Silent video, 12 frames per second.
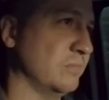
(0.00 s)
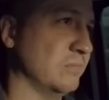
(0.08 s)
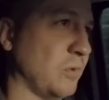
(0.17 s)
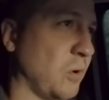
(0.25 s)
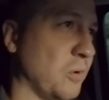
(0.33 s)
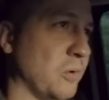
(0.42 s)

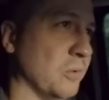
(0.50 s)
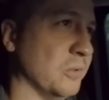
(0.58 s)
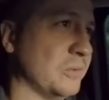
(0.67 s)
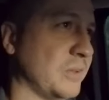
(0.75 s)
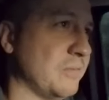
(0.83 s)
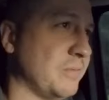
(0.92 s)

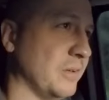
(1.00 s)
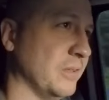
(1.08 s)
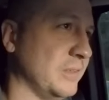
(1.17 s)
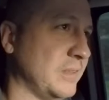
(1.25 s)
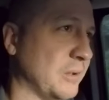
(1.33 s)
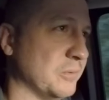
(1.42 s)
hurdles, I felt
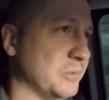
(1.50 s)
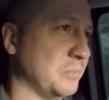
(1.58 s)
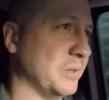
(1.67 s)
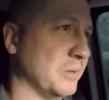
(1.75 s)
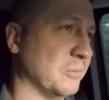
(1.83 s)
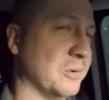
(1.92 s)
like that was a
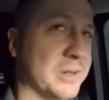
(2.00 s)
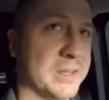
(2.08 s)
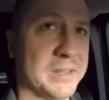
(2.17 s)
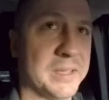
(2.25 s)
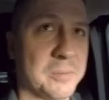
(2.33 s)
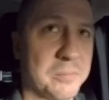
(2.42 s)
big one. I
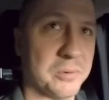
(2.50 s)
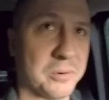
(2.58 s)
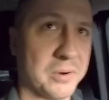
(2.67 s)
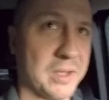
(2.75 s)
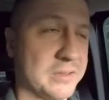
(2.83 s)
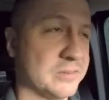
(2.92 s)
kept
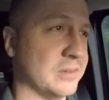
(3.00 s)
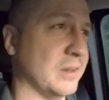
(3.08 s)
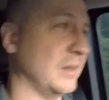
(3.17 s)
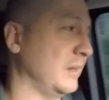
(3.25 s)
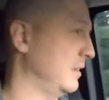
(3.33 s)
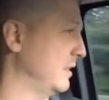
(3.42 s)

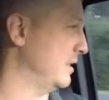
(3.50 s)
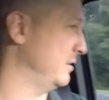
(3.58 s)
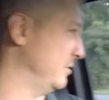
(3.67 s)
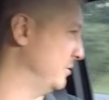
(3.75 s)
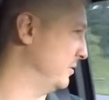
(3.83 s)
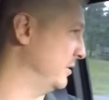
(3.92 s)
procrastinating, not
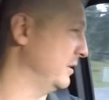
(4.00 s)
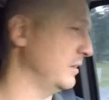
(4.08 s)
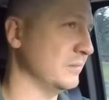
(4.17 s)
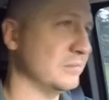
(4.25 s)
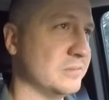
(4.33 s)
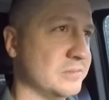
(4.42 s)
doing it.
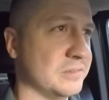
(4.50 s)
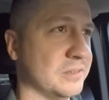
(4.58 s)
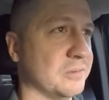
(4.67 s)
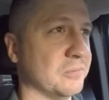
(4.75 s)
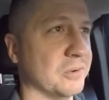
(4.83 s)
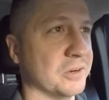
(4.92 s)

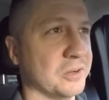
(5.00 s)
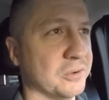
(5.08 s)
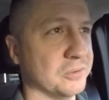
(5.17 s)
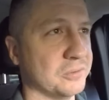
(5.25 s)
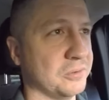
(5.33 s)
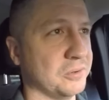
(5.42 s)
Didn't want to
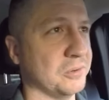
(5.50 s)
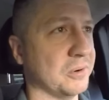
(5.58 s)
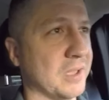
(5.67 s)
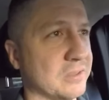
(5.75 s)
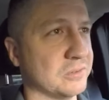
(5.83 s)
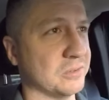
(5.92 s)
go through,
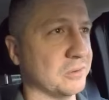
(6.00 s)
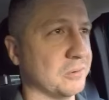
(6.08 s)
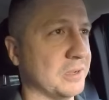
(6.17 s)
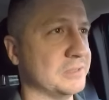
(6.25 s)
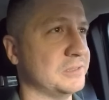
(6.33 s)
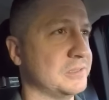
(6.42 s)
answer the
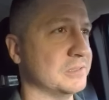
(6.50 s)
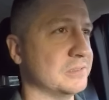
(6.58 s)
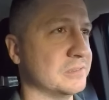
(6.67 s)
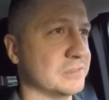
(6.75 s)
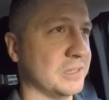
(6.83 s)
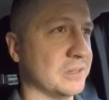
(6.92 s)

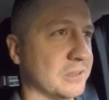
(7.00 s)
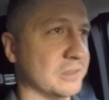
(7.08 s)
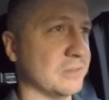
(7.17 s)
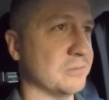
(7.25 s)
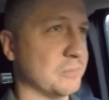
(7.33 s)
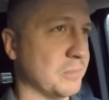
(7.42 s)
questions, get all the
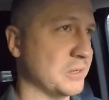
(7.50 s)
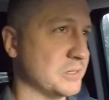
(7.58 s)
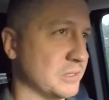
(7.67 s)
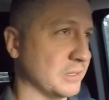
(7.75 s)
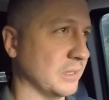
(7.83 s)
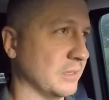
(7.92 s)

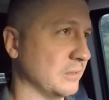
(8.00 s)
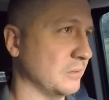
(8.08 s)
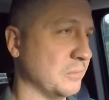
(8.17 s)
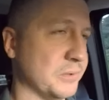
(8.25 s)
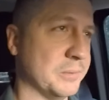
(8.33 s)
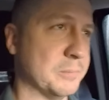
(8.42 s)
information together,
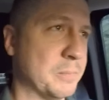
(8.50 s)
but